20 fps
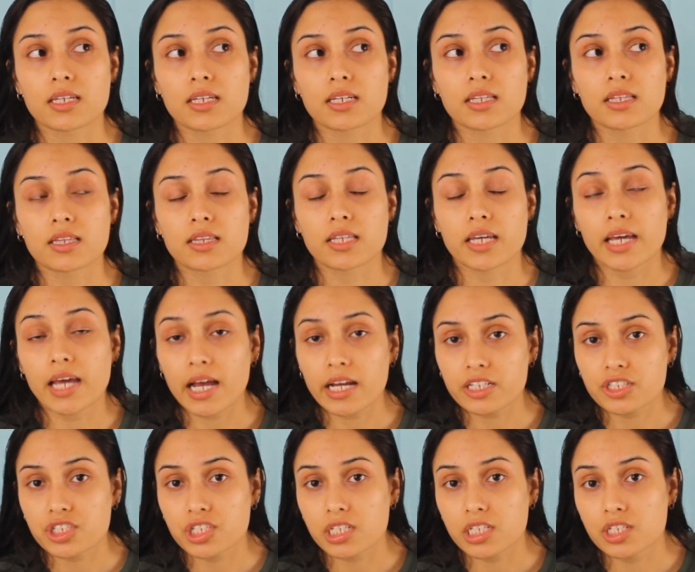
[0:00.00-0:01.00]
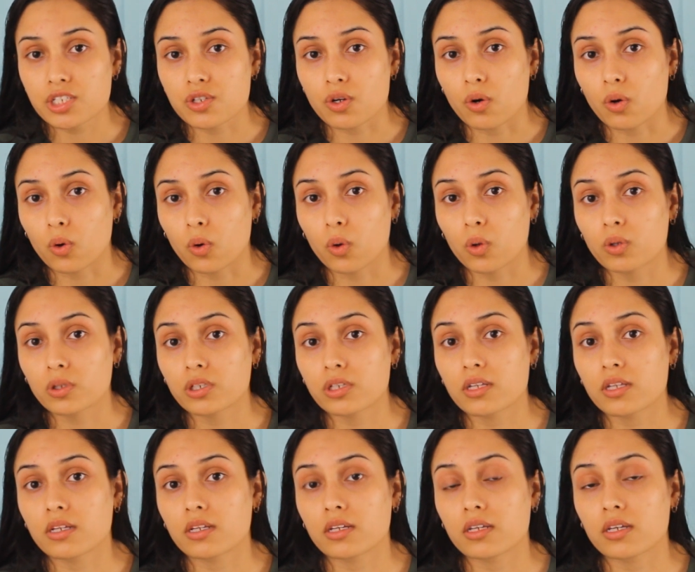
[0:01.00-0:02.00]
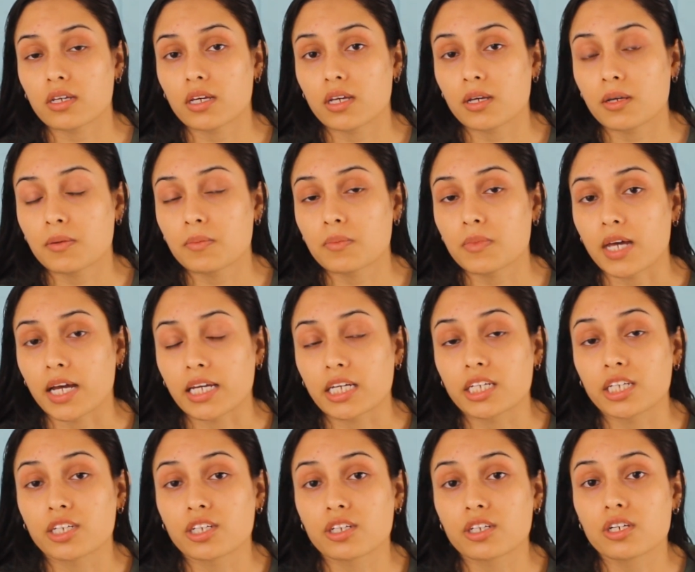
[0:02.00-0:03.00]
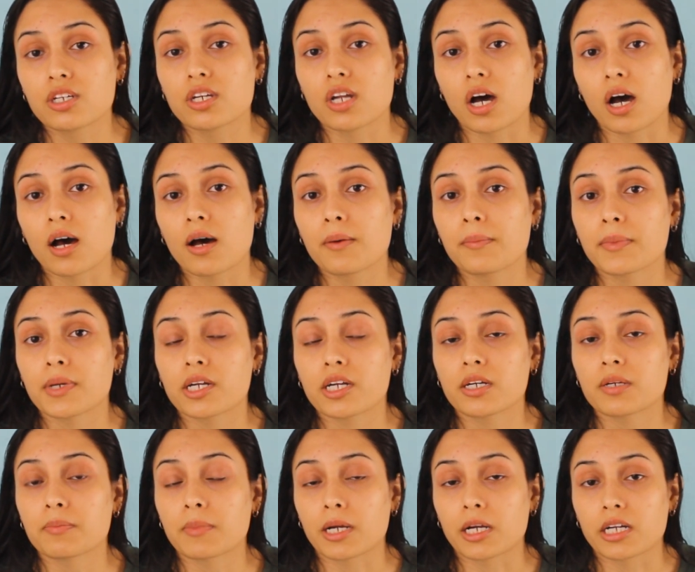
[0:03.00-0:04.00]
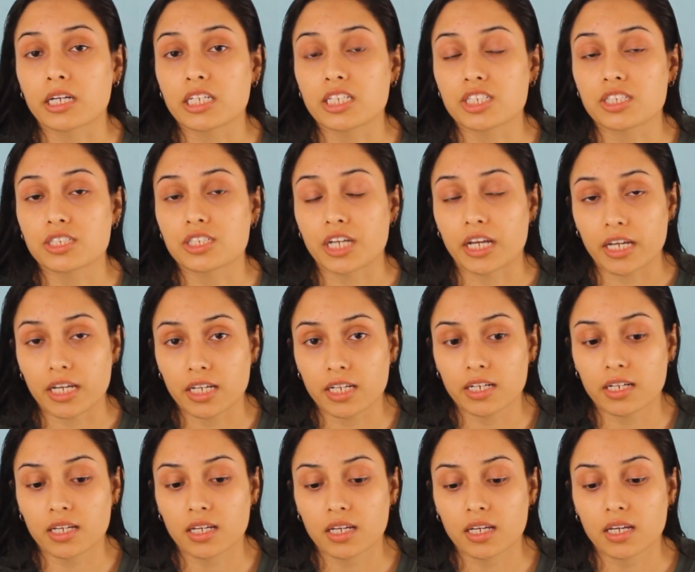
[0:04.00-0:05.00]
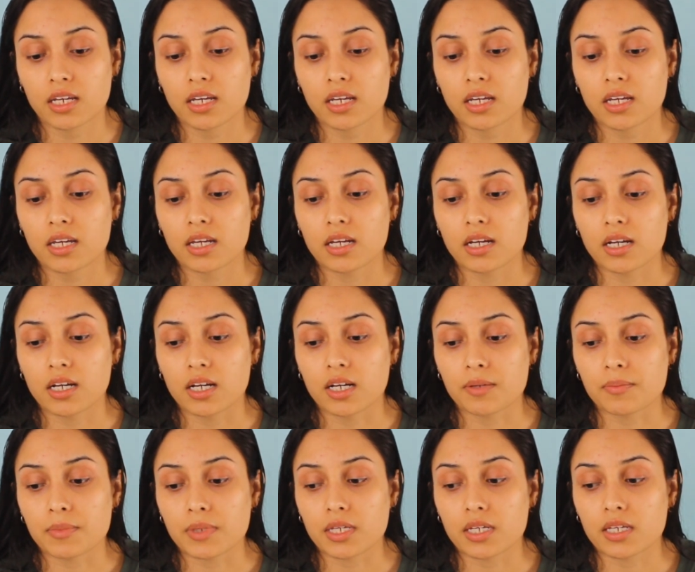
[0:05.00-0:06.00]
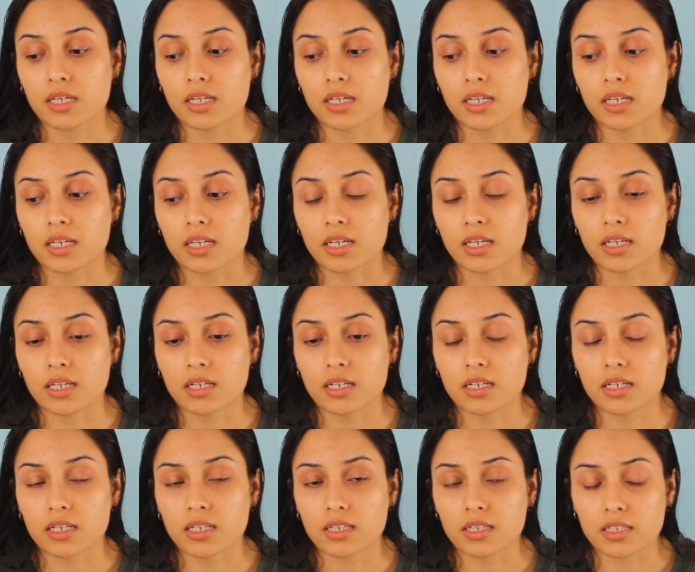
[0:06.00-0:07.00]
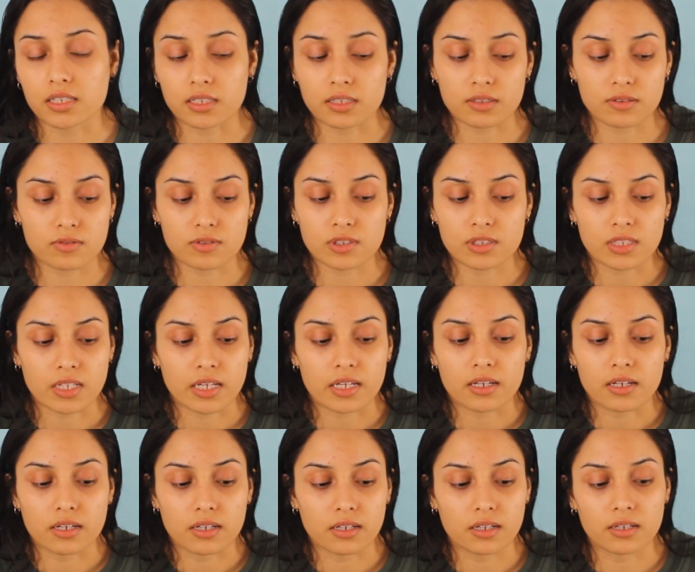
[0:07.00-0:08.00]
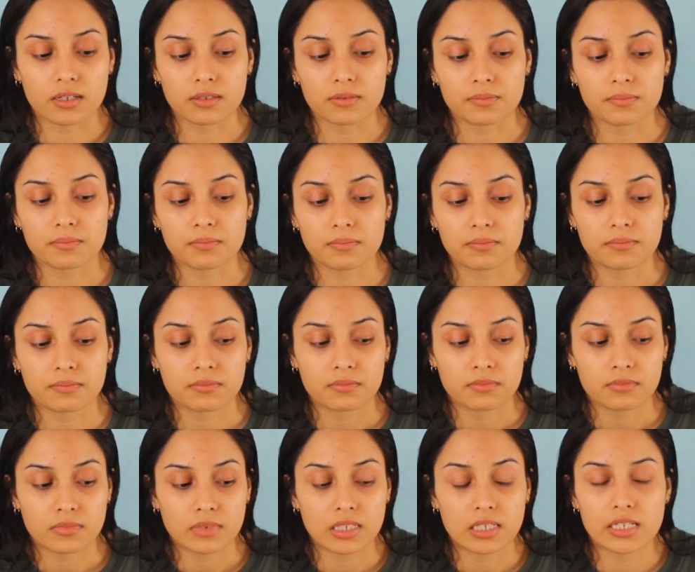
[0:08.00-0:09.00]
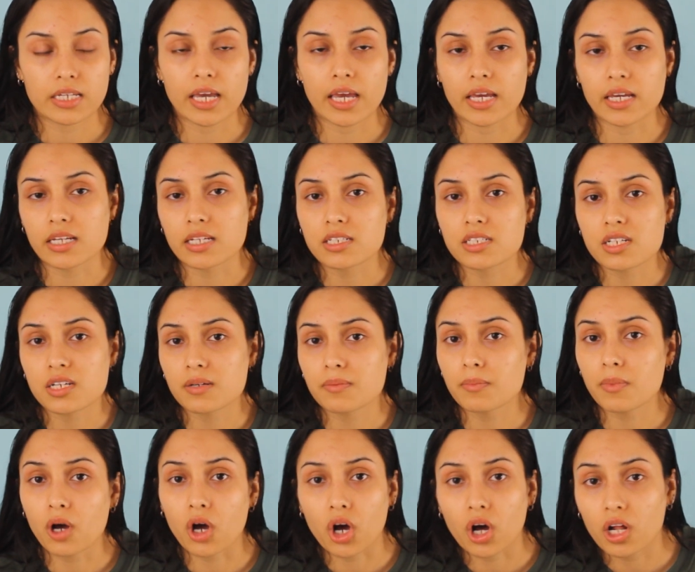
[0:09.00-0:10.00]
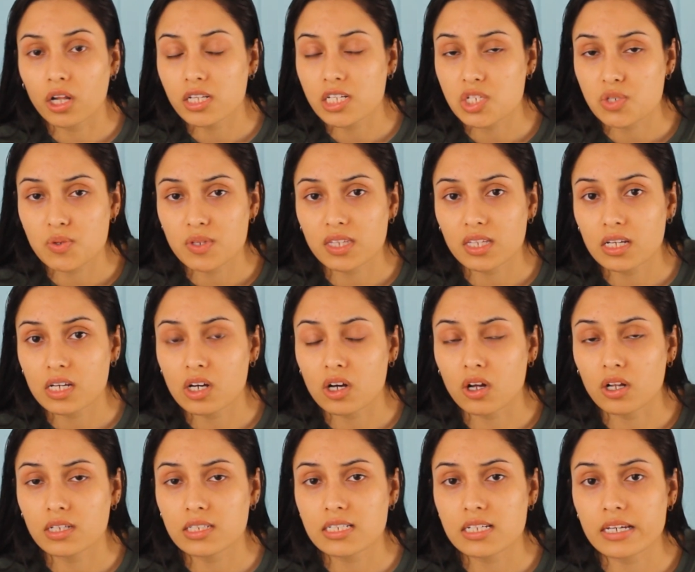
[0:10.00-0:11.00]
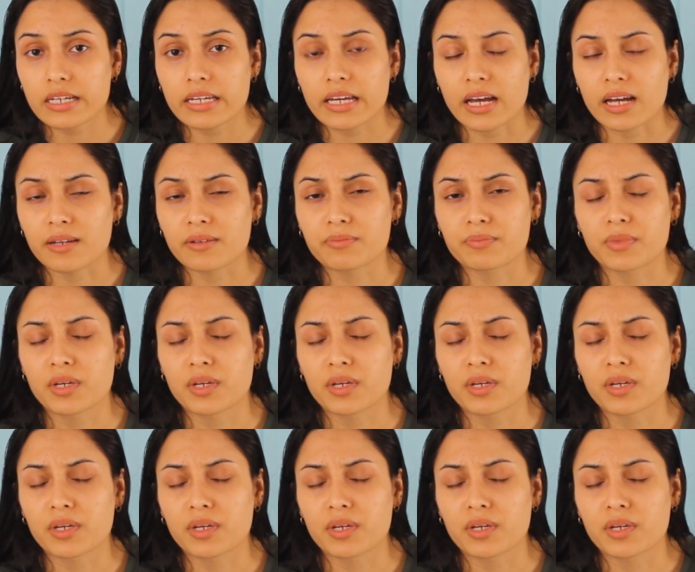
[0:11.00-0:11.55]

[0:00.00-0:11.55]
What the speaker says: they actually told him that he could not marry Mary Jane in this, like, a kingdom hall is what they called it. I